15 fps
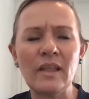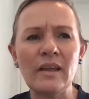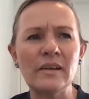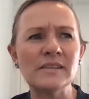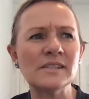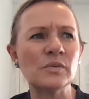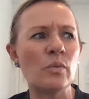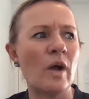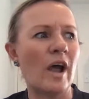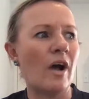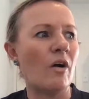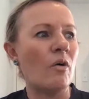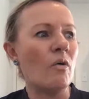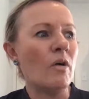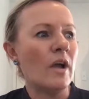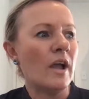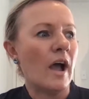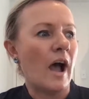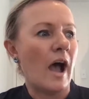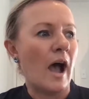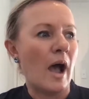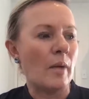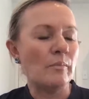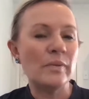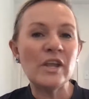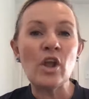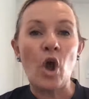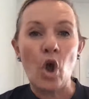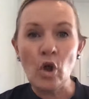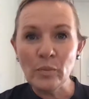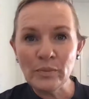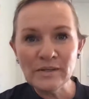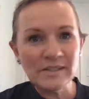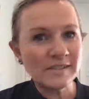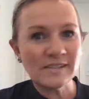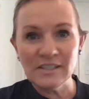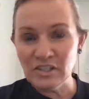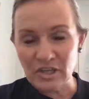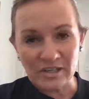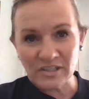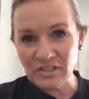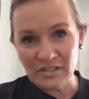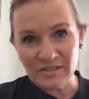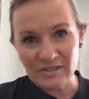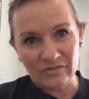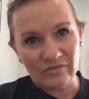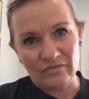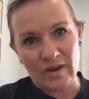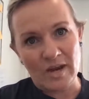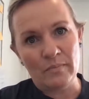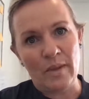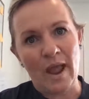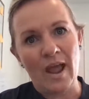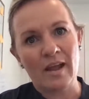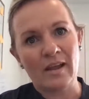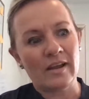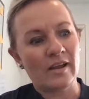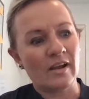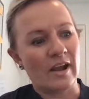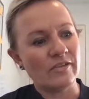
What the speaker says: as well, being open to suggestions and feedback.